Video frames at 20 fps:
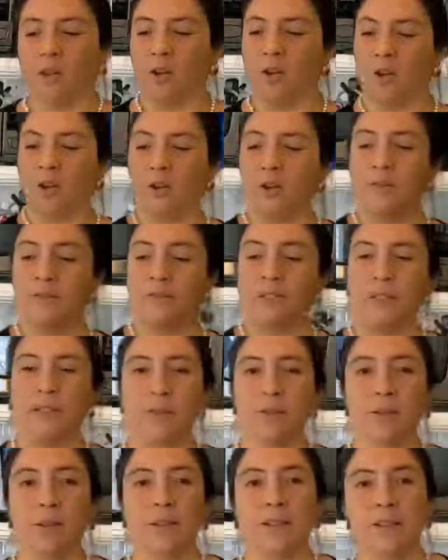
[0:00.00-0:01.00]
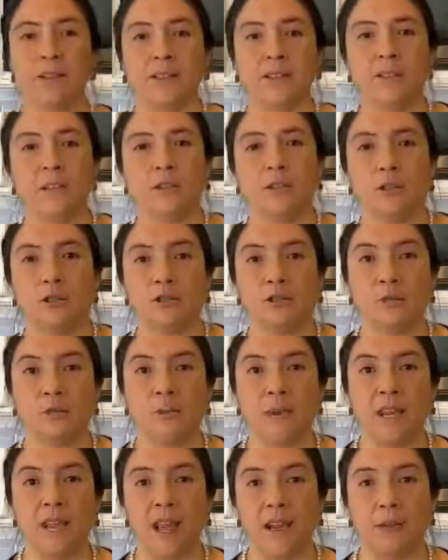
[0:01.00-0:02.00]
All of these ones need to
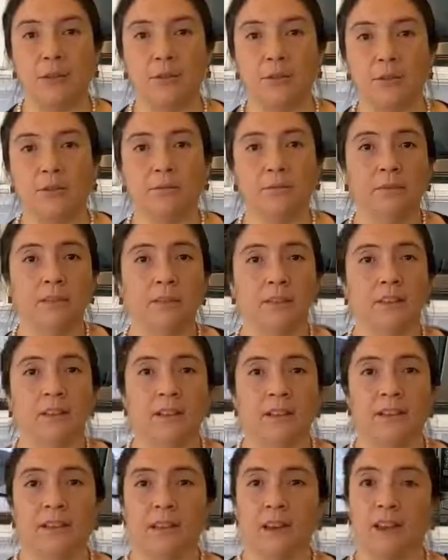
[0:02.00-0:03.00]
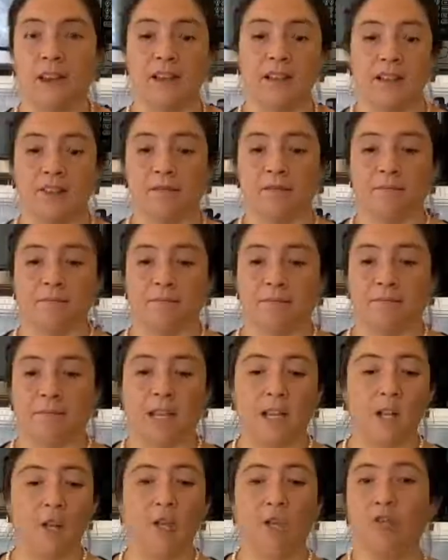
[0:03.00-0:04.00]
be out and
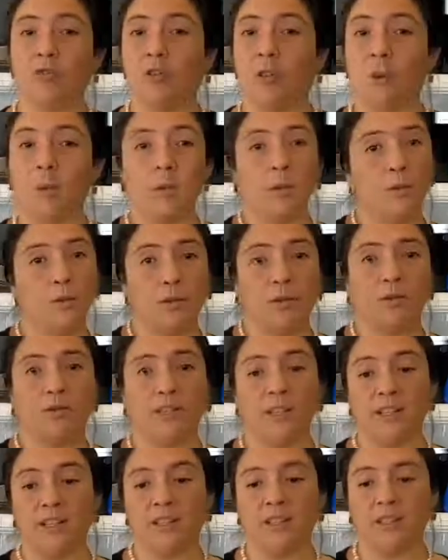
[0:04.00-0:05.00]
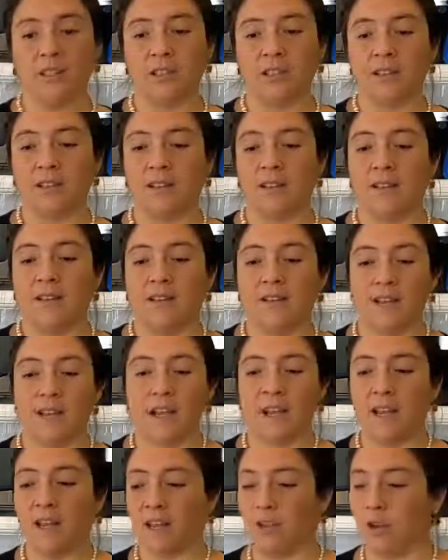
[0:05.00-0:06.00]
they don't go into the fridge.
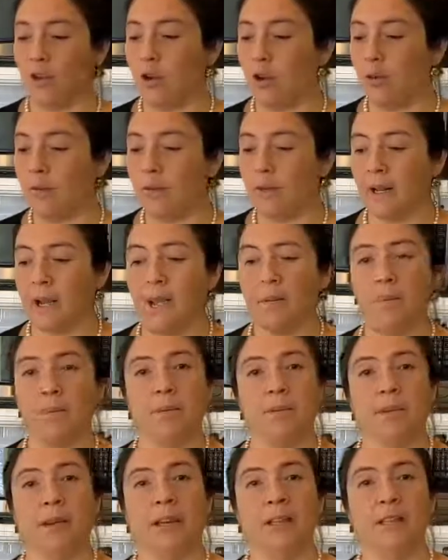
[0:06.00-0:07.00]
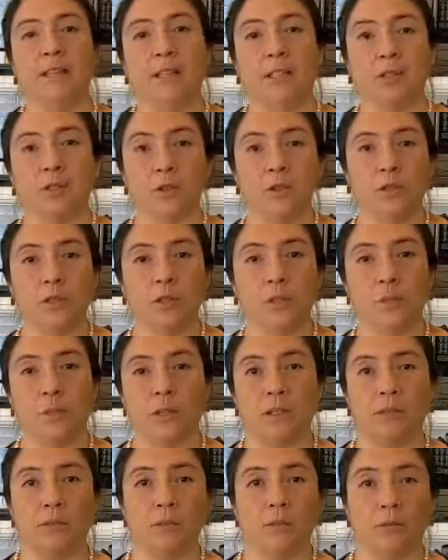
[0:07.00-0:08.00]
They get covered up and I use them
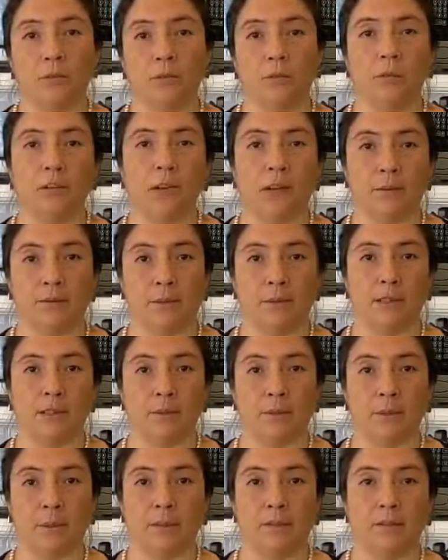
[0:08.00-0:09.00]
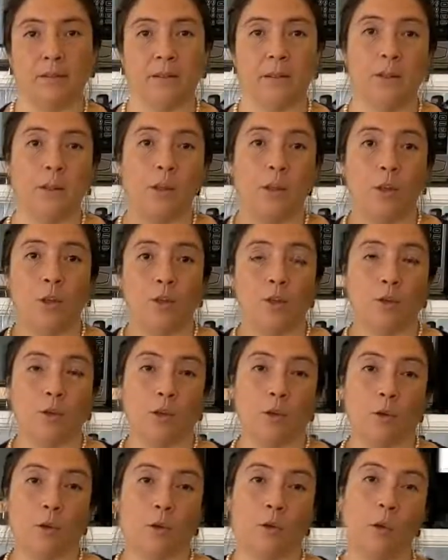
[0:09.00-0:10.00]
into a recipe.
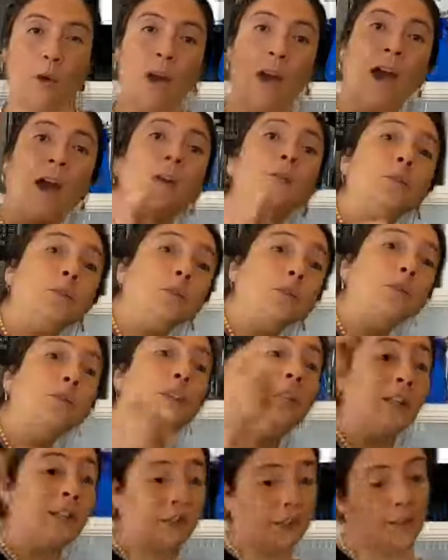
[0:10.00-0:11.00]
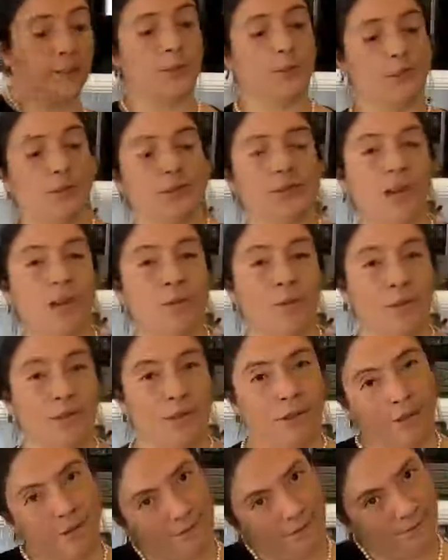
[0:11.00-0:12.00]
So how to feed your
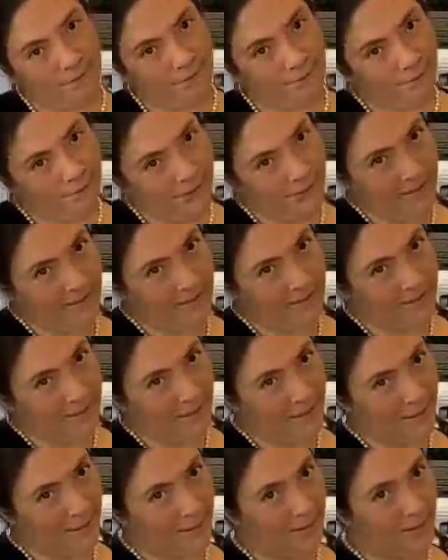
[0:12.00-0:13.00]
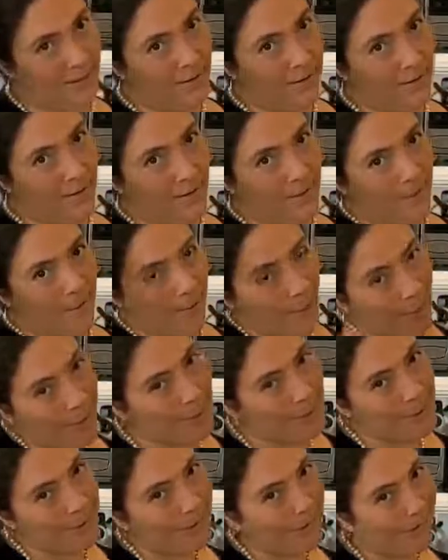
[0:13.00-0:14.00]
sourdough? I think
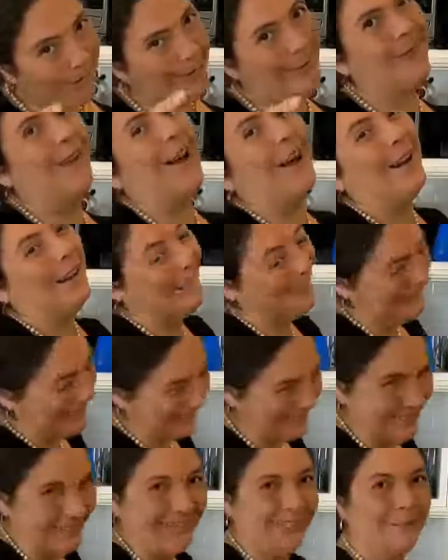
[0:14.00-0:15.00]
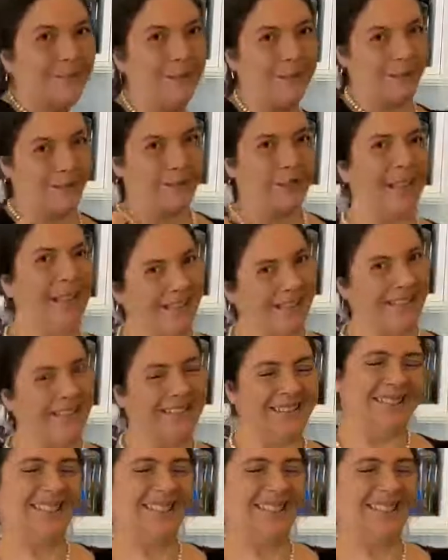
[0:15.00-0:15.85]
hopefully you got it because I did.